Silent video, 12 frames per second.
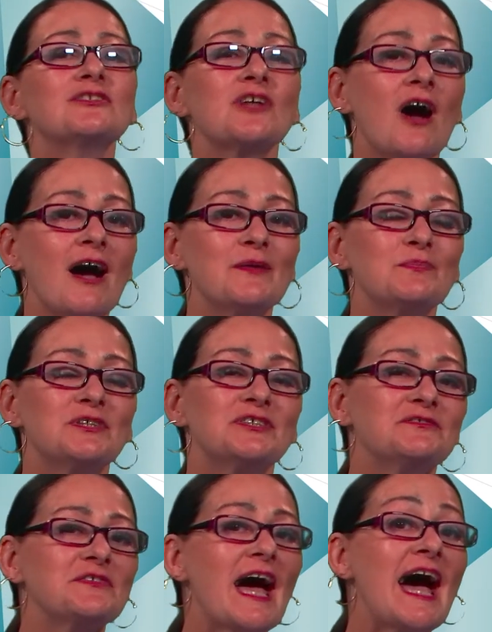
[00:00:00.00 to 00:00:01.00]
type
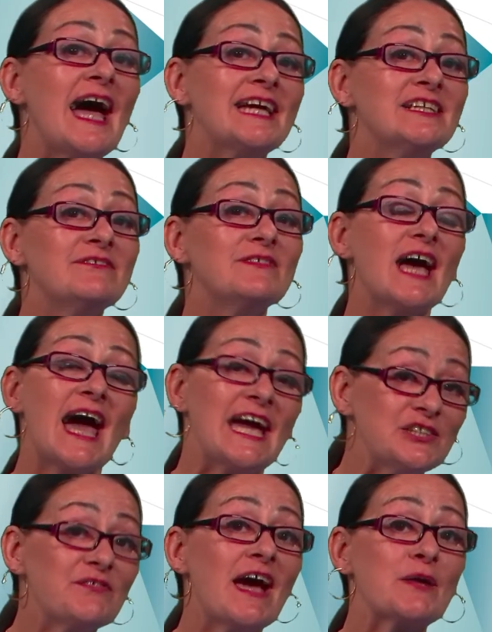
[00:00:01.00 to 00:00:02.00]
of
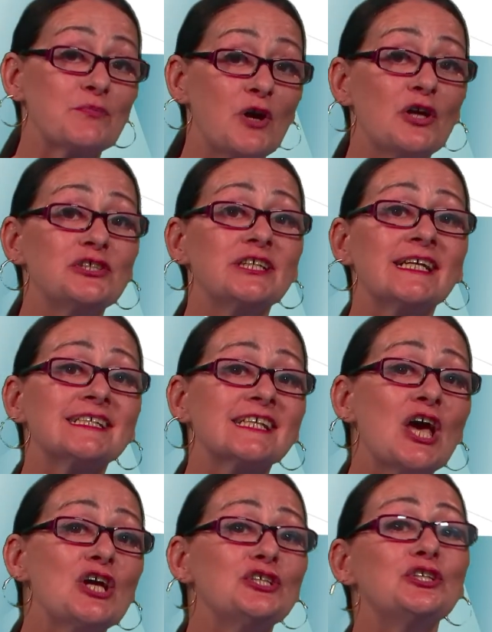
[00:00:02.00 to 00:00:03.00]
HVAC projects
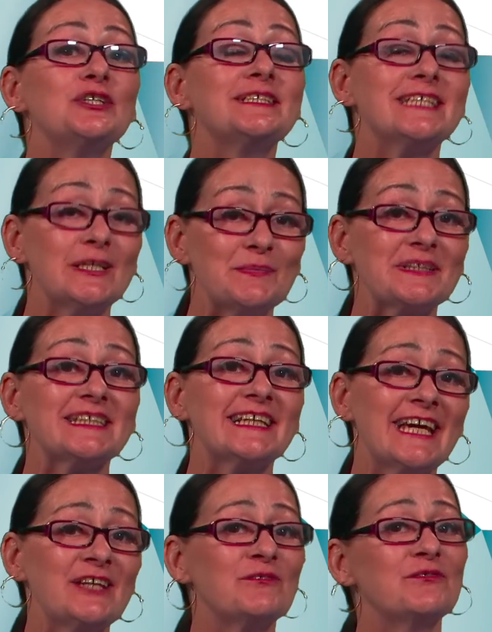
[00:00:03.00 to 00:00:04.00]
do you typically
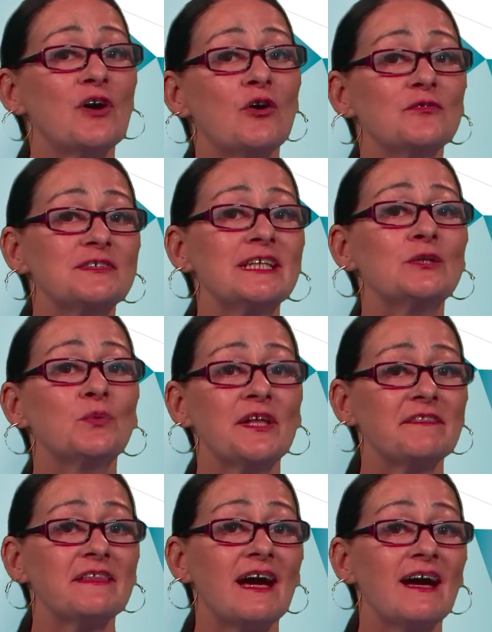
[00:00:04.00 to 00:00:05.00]
get involved in
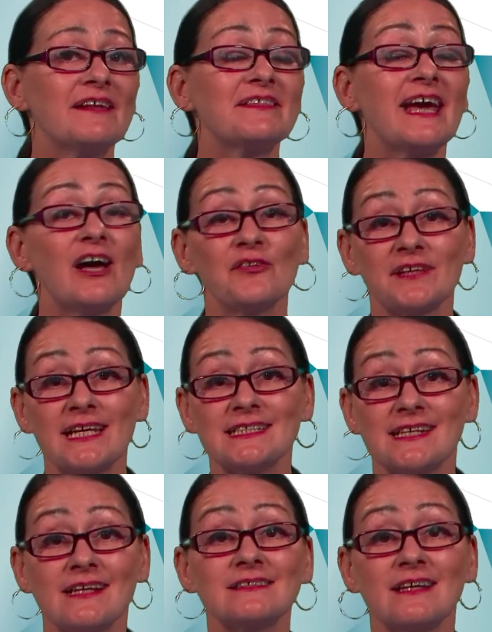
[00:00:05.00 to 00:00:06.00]
with the healthcare
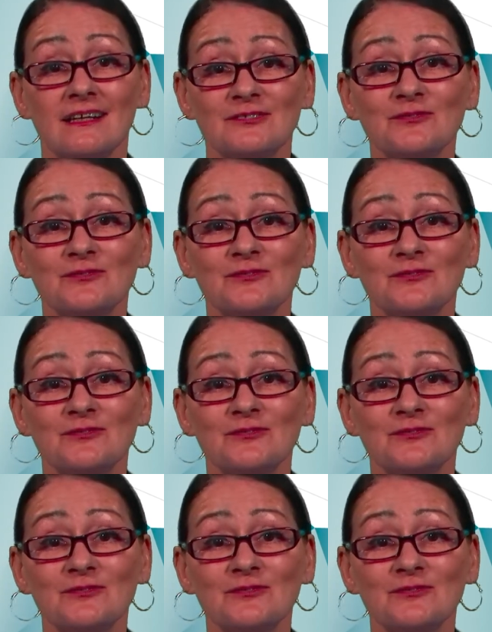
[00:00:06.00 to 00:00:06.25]
sector?